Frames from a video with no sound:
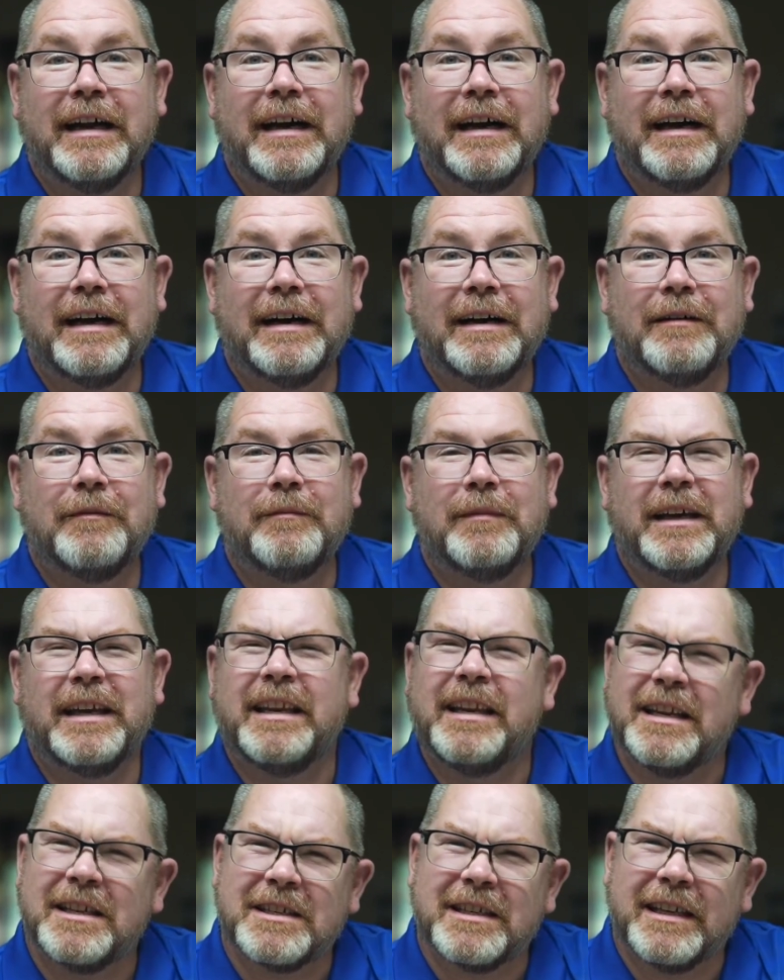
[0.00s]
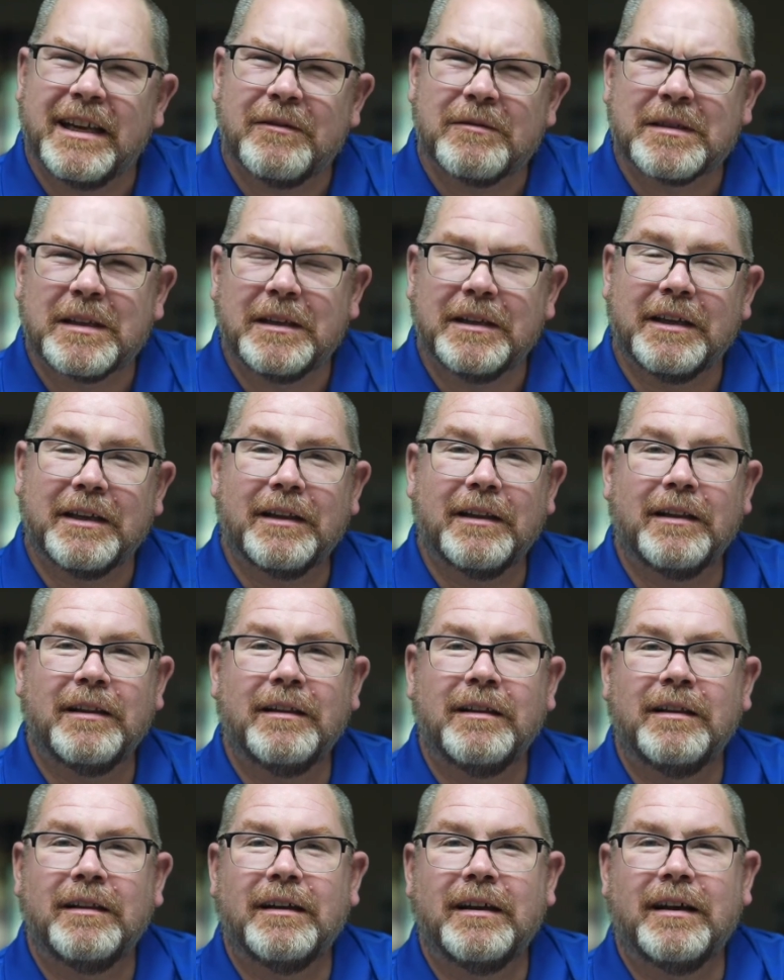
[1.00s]
Initially I was a
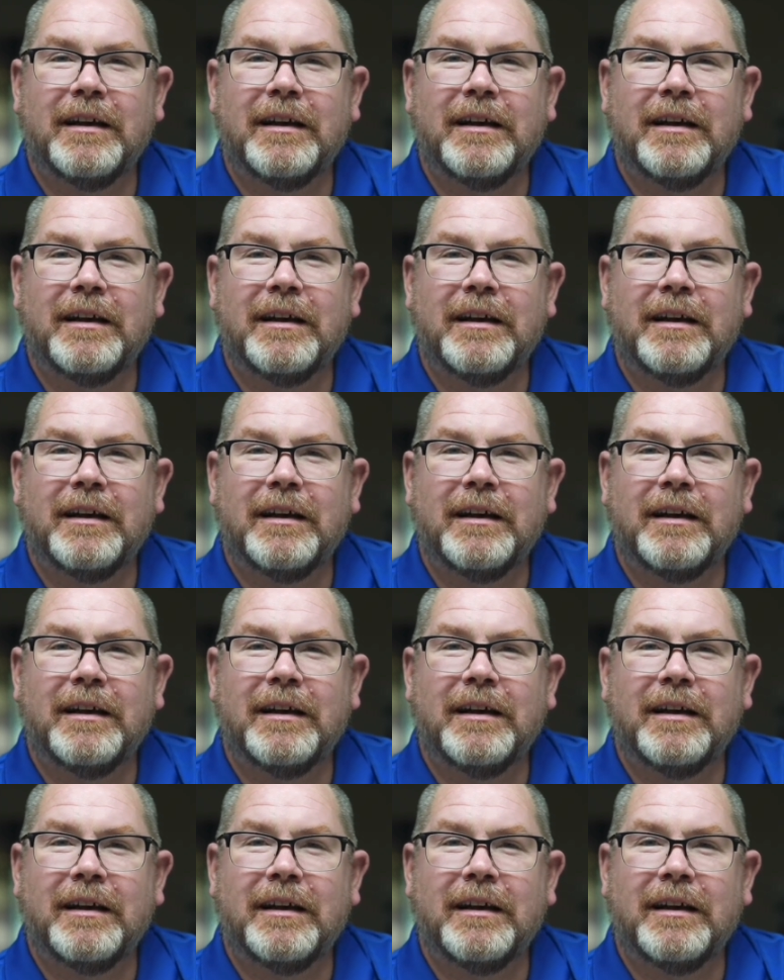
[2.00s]
little